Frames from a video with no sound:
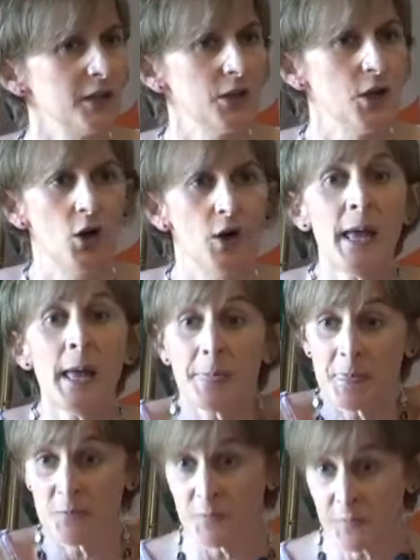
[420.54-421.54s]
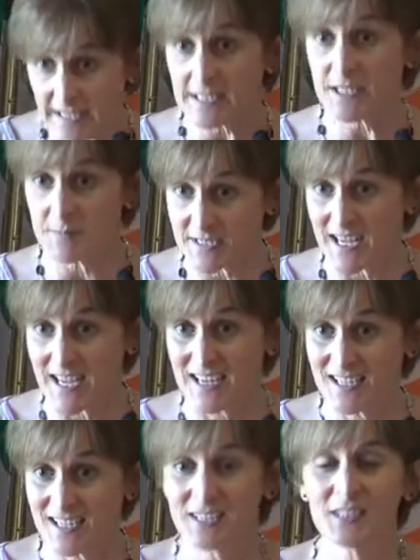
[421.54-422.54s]
law, the victim
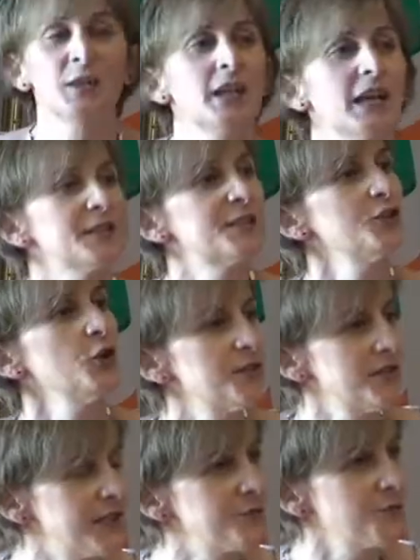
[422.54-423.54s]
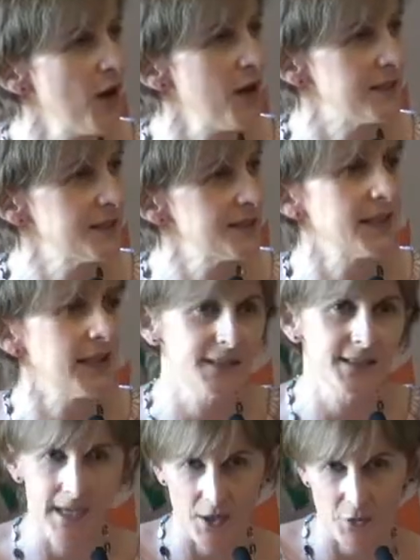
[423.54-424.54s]
state asserts its rights
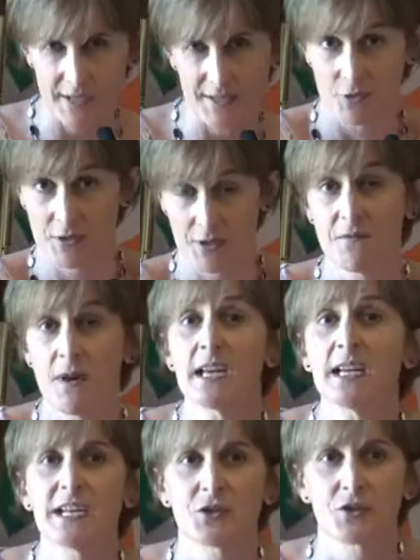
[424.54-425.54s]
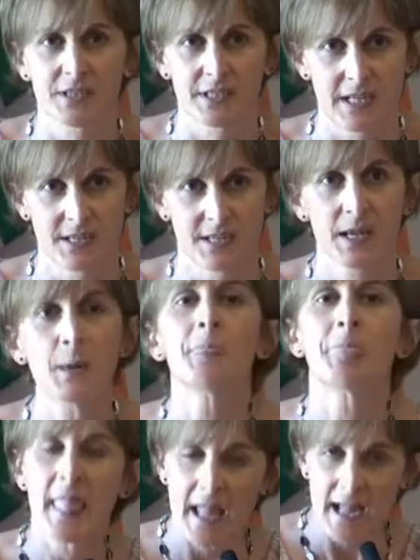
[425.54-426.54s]
against the aggressor or the violator state,
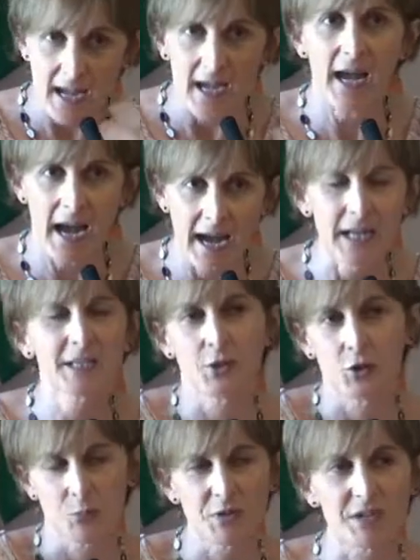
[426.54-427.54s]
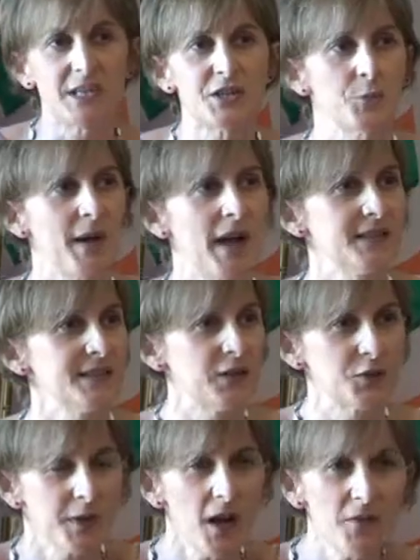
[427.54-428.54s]
and a certain procedure pans
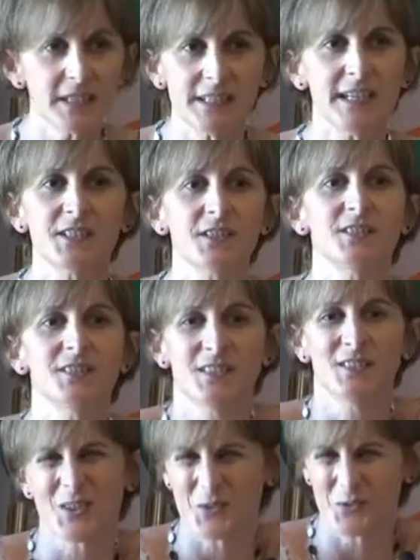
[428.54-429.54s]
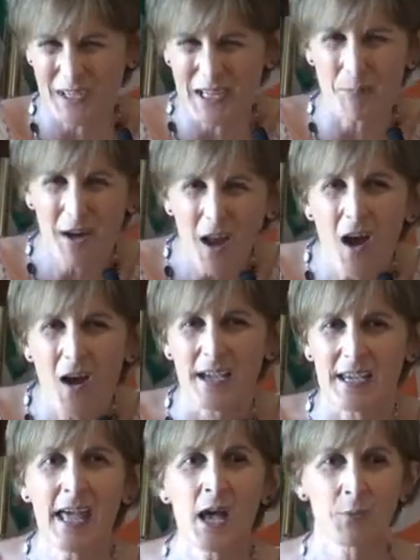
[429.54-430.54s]
out. But obviously that doesn't really
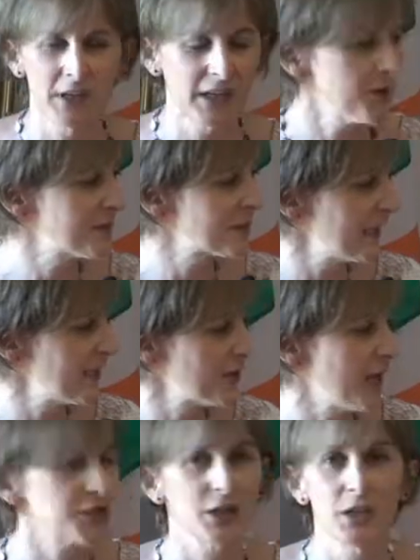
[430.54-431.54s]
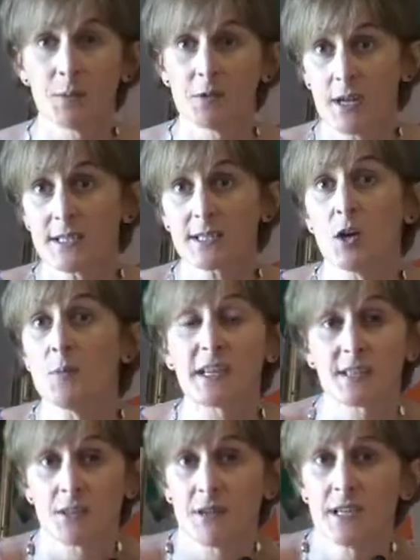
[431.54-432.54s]
apply when it comes to international human rights law,
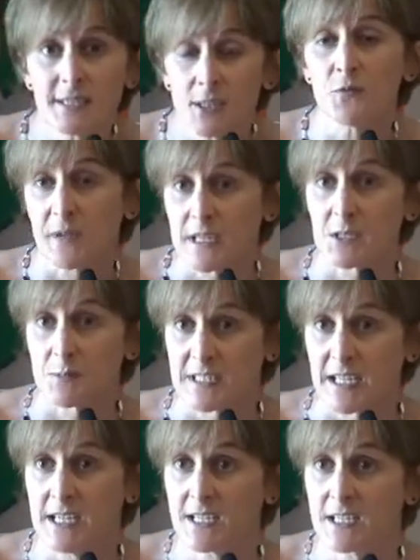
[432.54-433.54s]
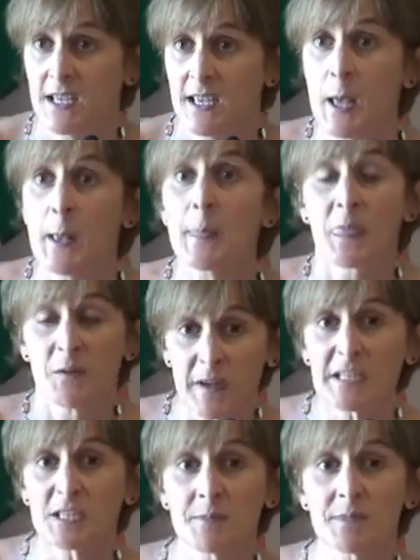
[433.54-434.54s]
because there is no victim state. The
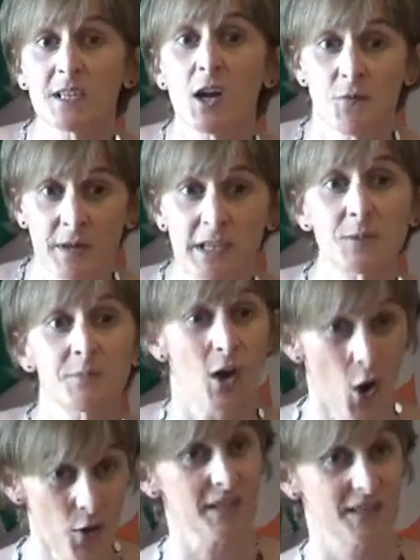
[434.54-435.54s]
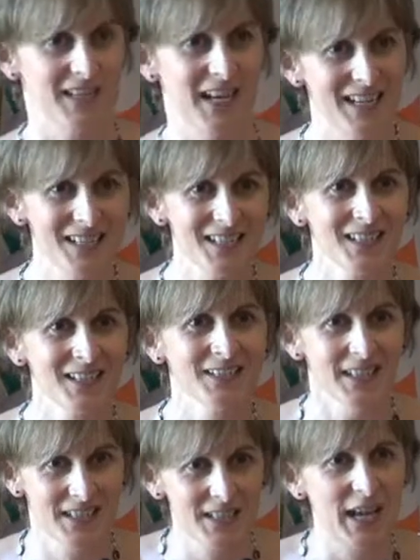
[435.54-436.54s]
victims are victims of the state
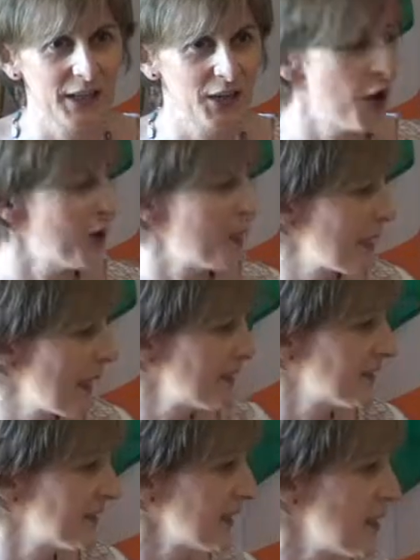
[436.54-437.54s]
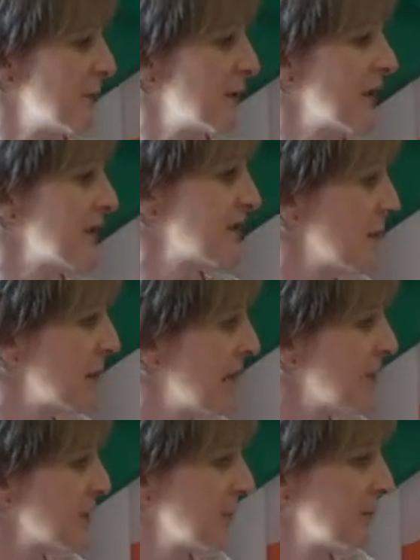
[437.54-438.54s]
that has taken on that human rights
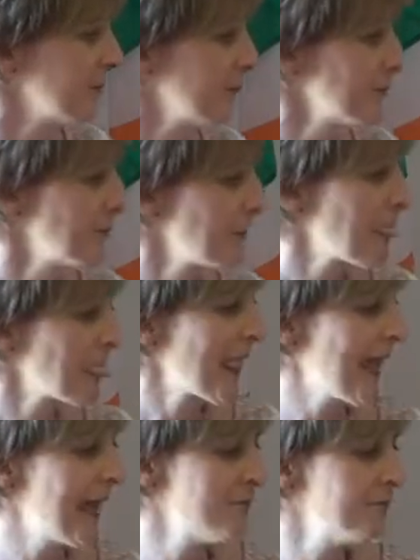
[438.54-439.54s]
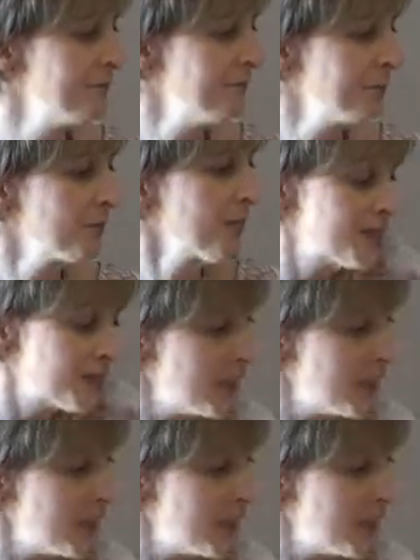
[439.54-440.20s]
obligation. So the